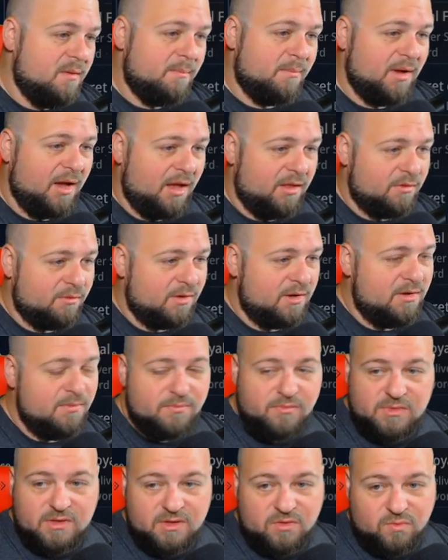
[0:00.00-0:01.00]
But either way,
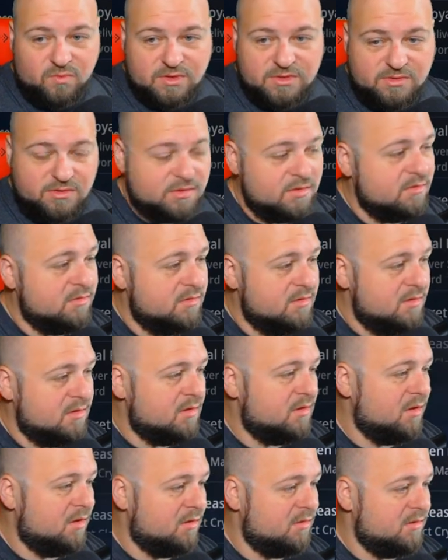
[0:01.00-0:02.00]
this is what you do.
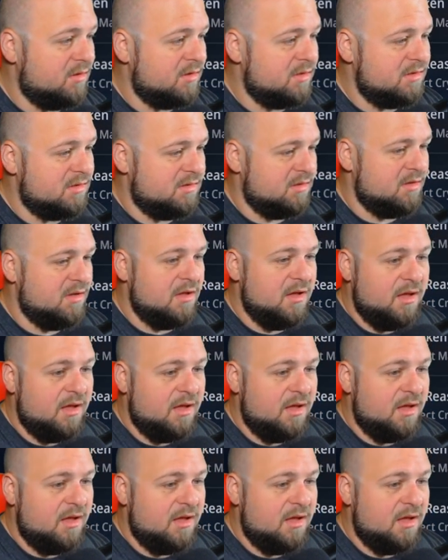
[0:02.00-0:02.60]
Click on this